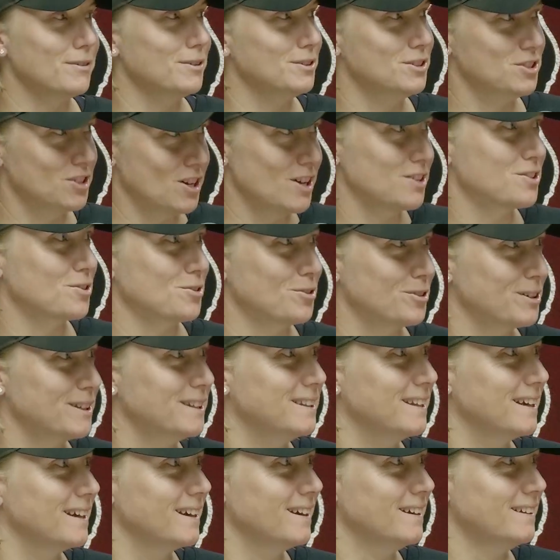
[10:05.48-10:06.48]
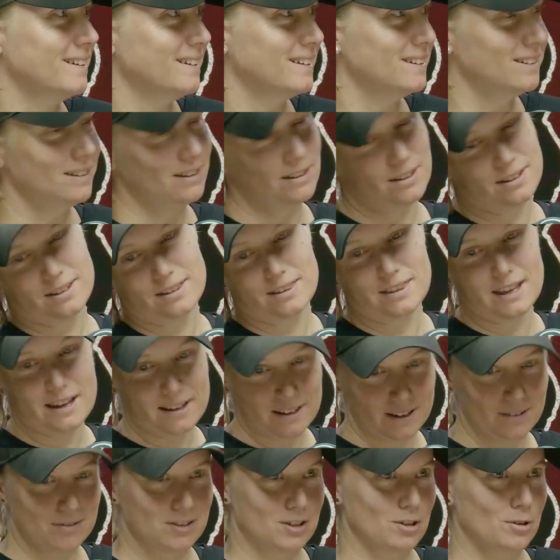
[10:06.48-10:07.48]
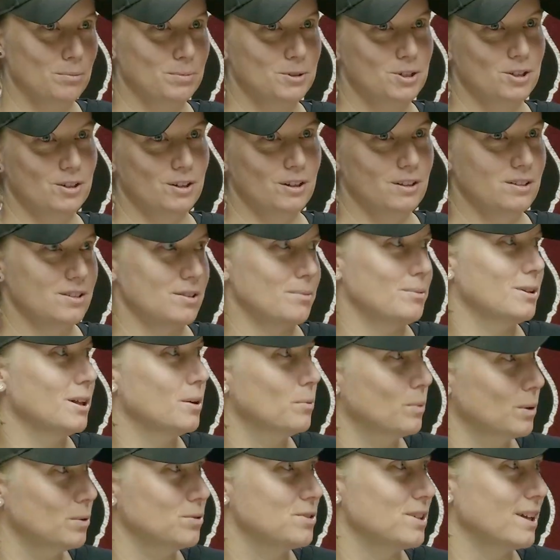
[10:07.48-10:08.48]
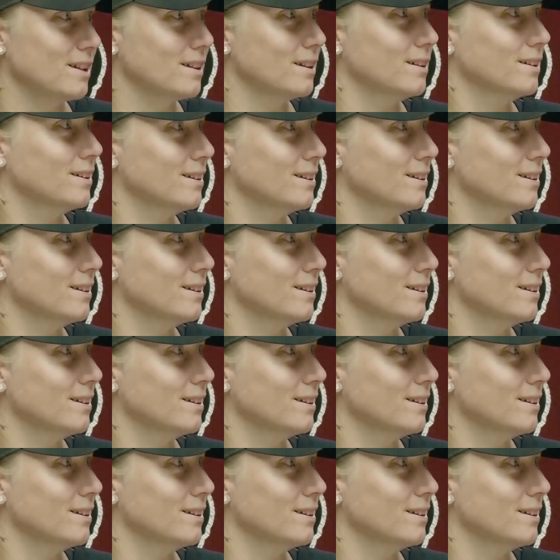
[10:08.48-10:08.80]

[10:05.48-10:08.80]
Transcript: Xavier just got in there, it then gives an opportunity to someone like Will